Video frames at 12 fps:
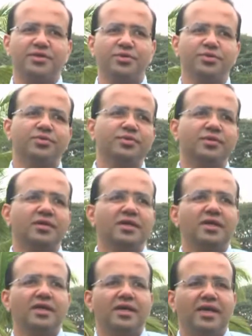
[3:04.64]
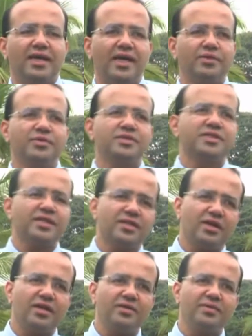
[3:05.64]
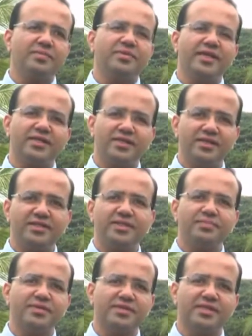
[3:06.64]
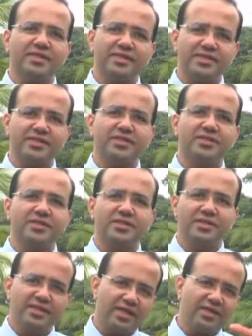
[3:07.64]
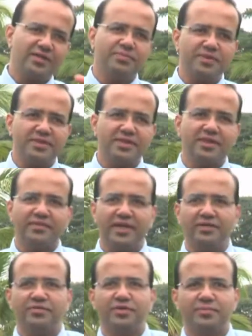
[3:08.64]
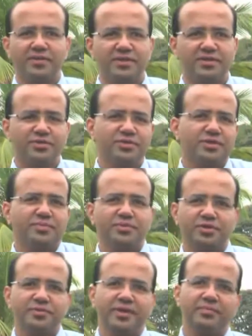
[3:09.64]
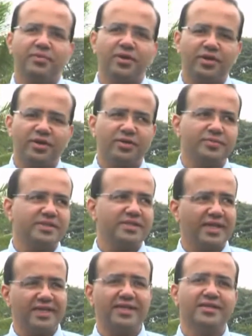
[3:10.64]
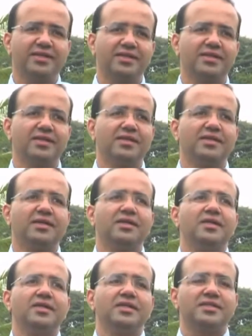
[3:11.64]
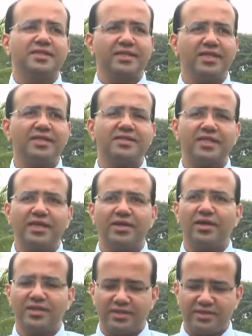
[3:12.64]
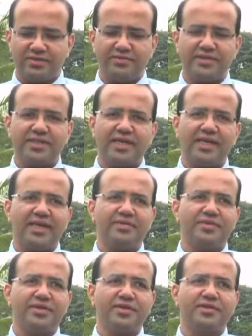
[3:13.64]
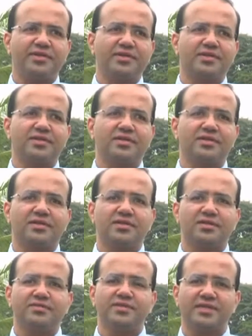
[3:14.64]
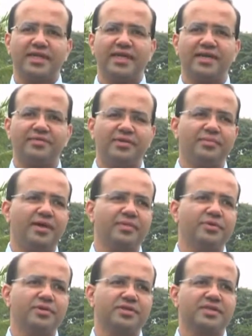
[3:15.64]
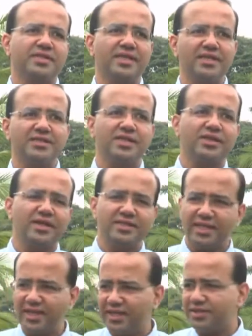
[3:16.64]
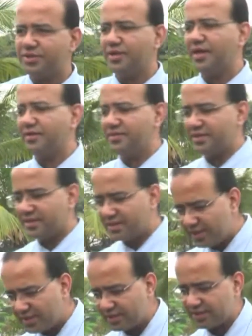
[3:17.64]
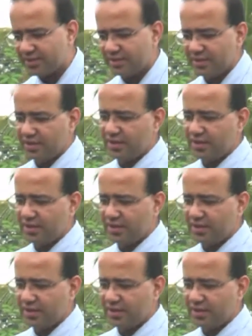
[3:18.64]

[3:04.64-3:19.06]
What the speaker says: the two. And I would say that all of them take 33% each in the 100% that we have for a person who is supposed to be employed or to be selected. Skills and knowledge, which I have here, which I have in my book, skills and knowledge, unless you have these skills